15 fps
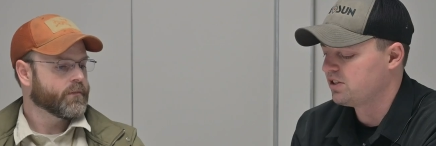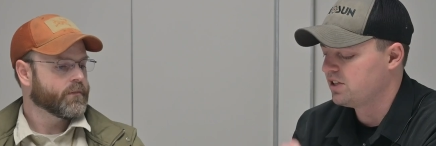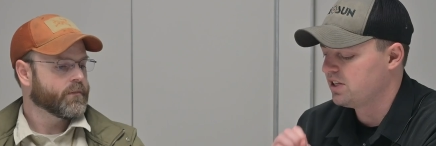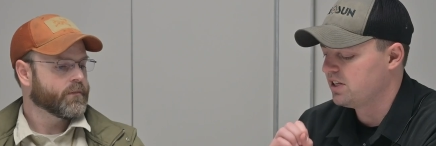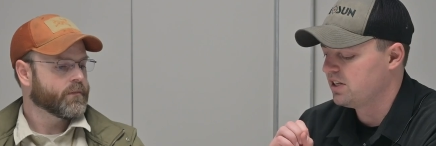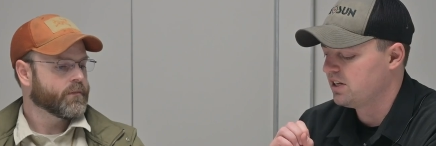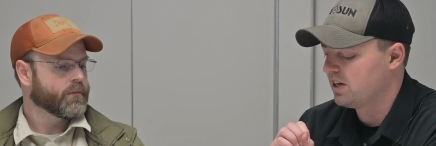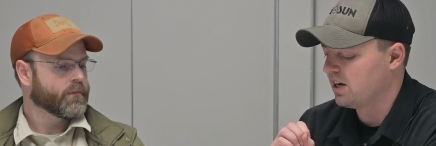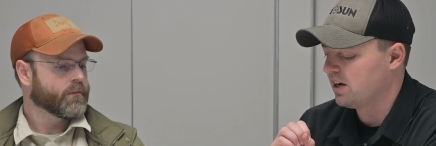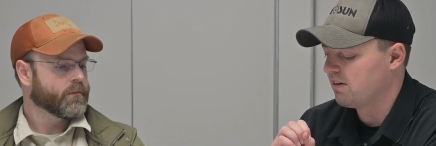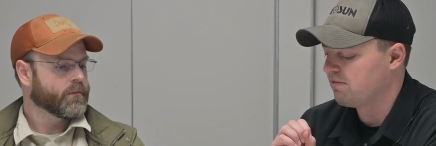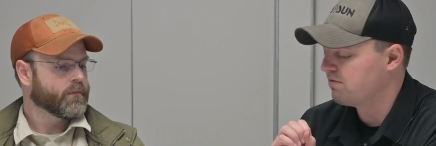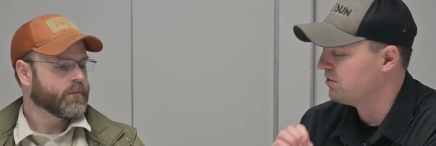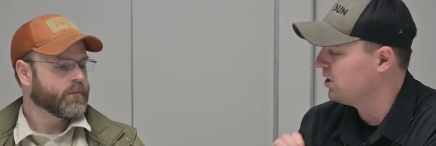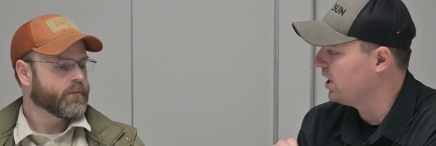Speaker 1: the
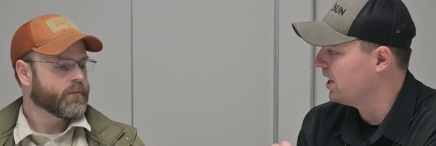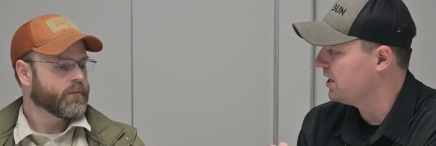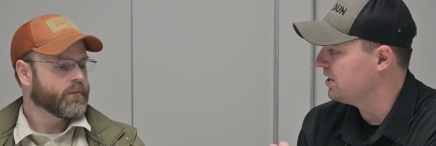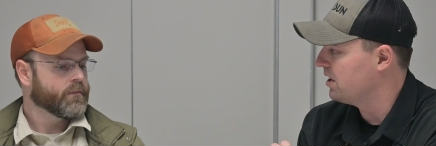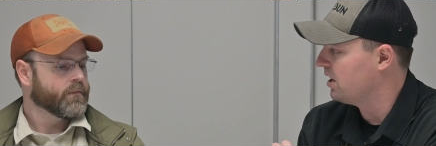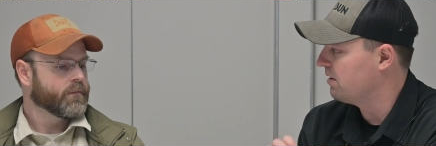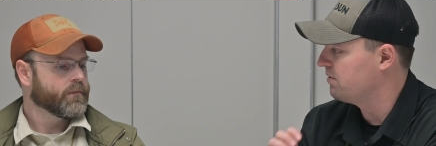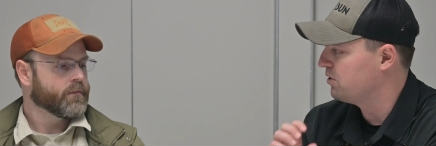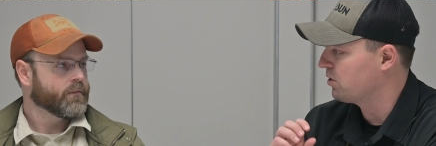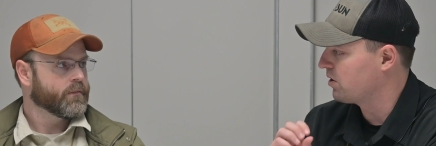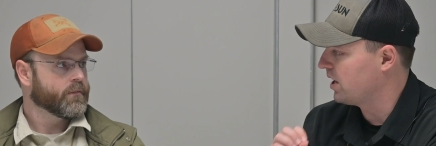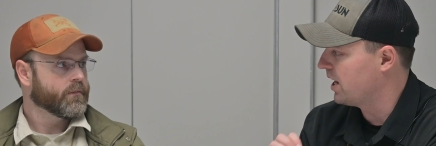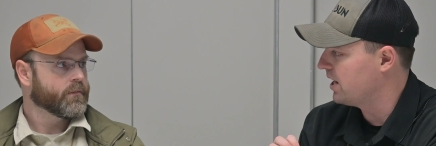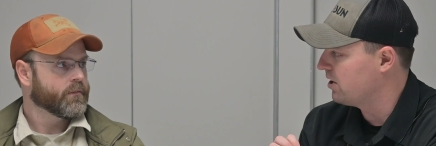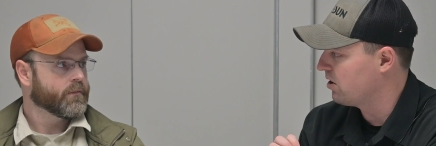uh, flood of
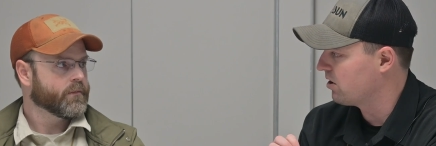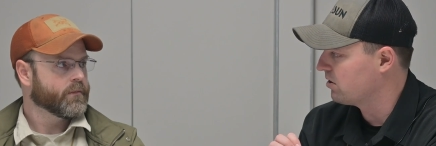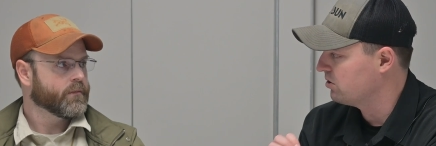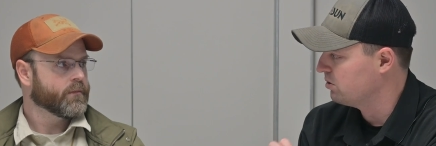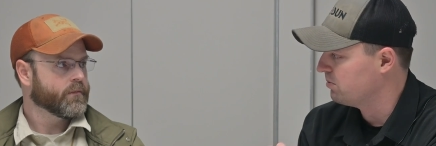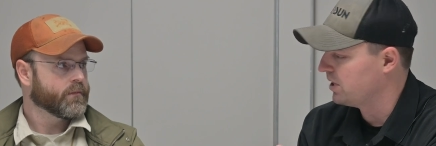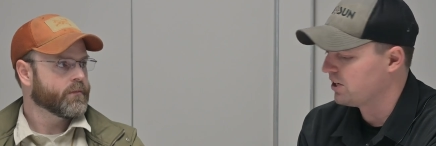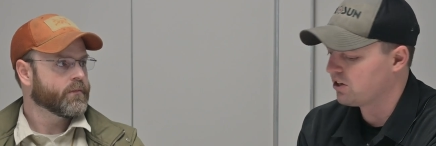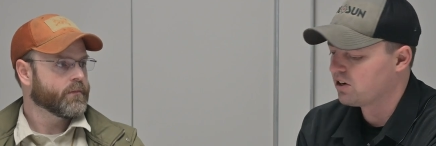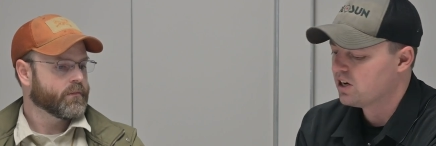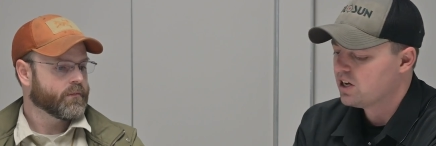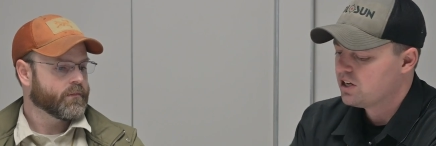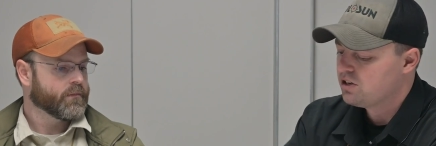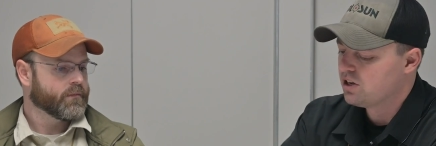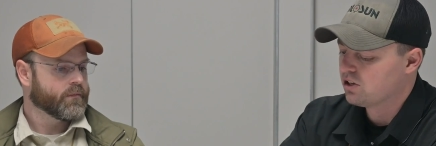your IR illuminator,
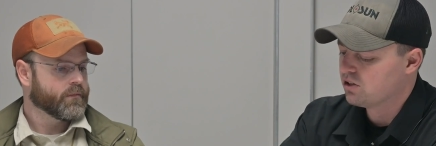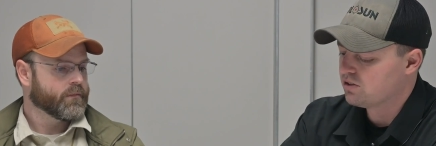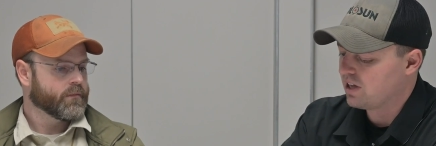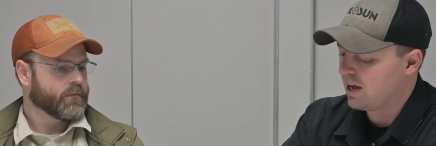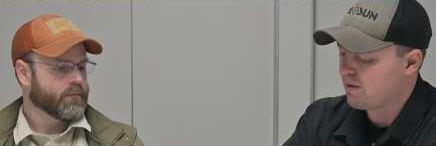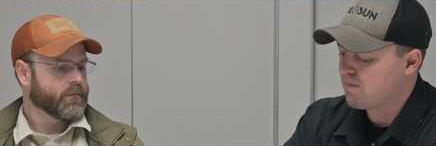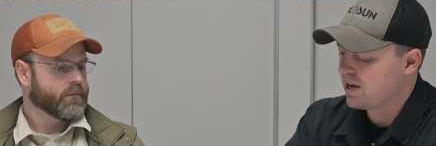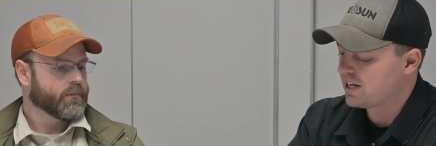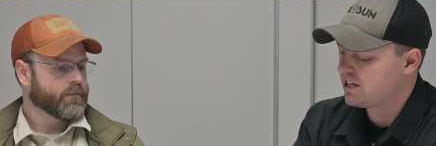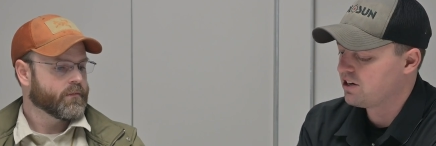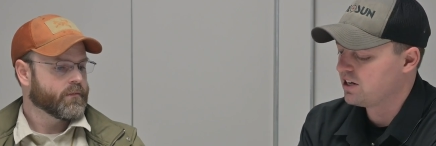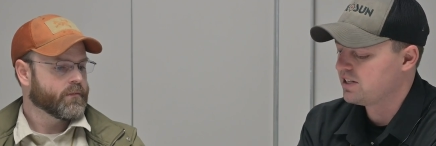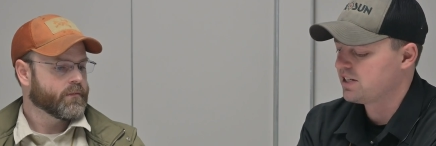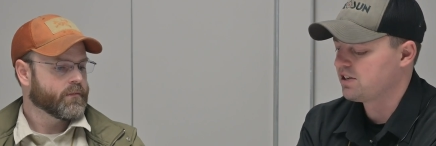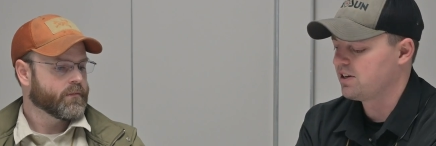you had a little knob back
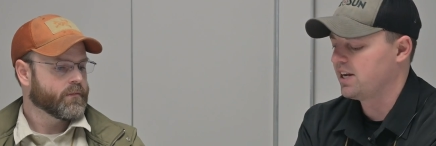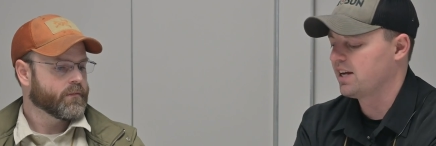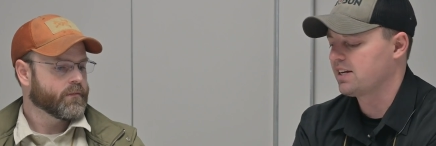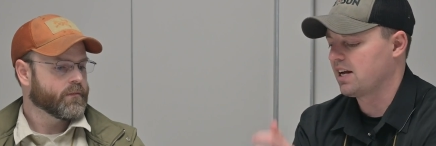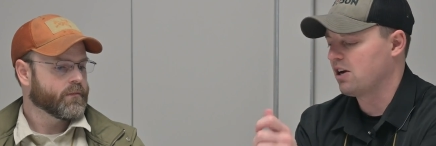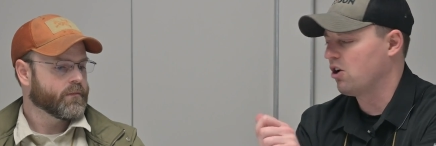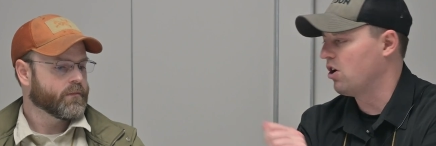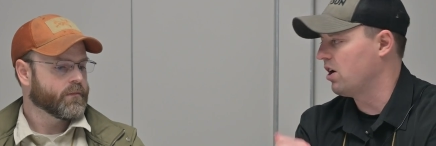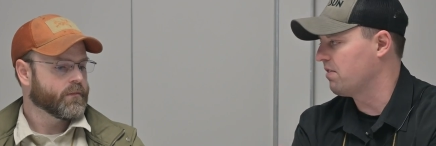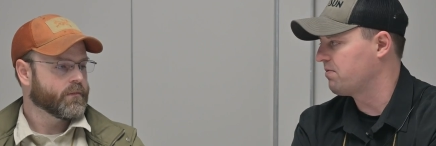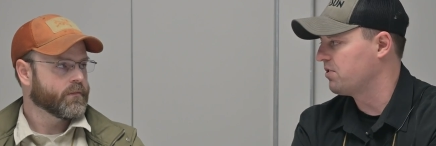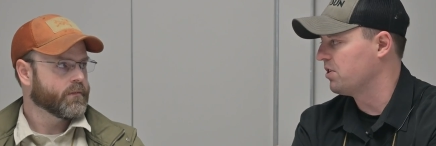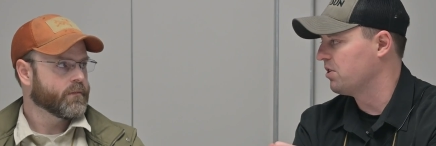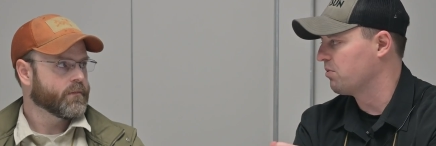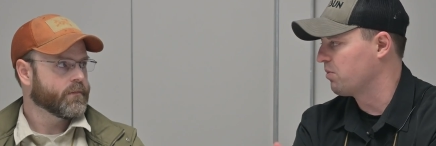here to take your hand kind of off
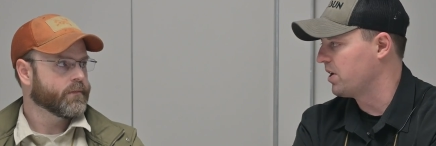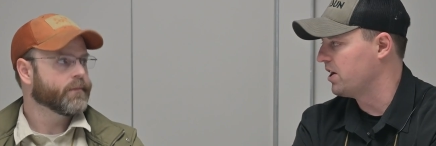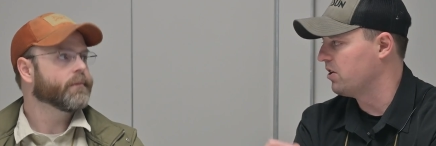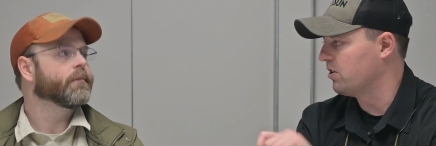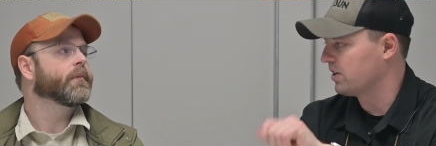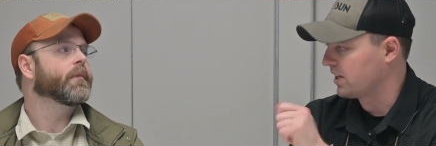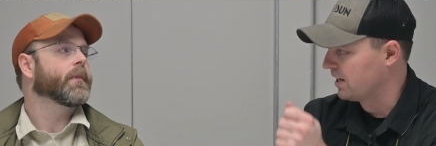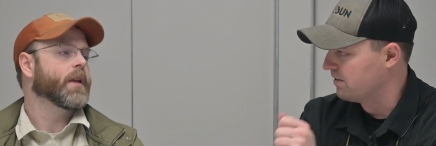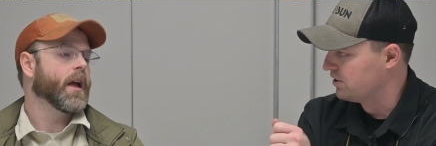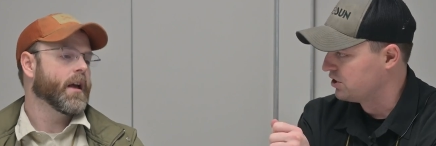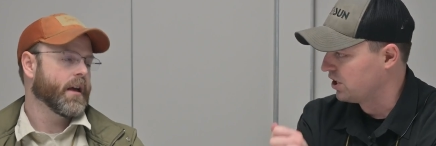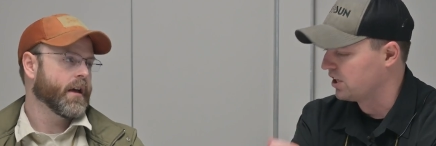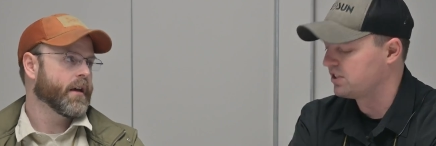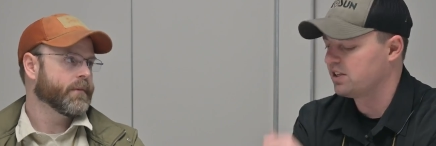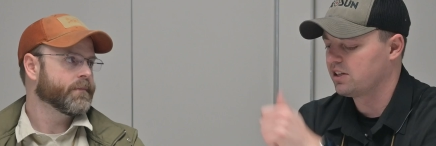the rail and kind of yeah,
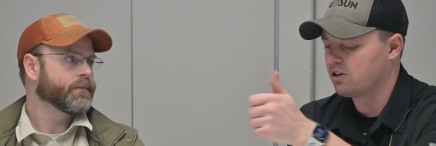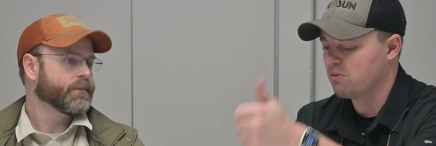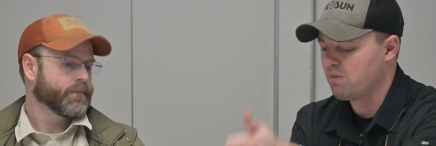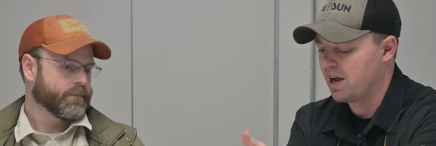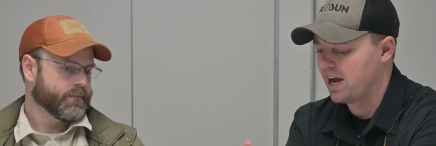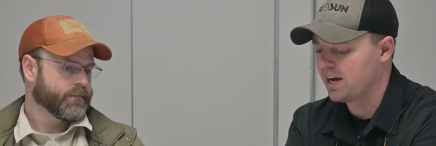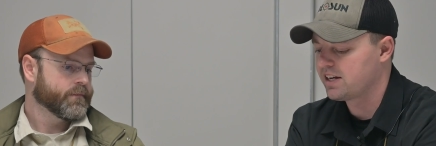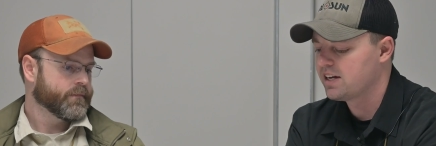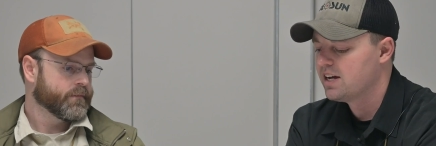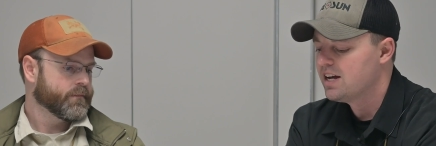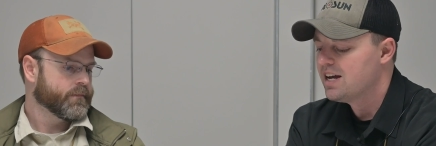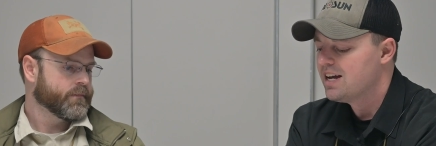adjust yeah. and then go back.